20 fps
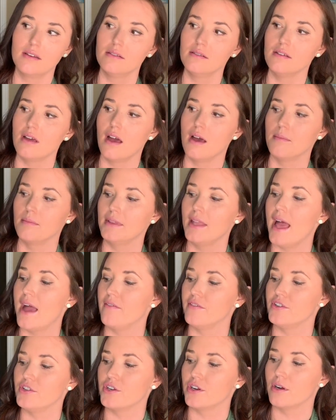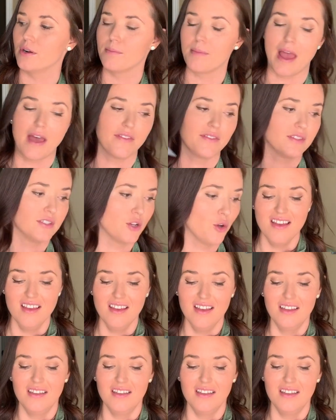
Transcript: Lavender bath soap.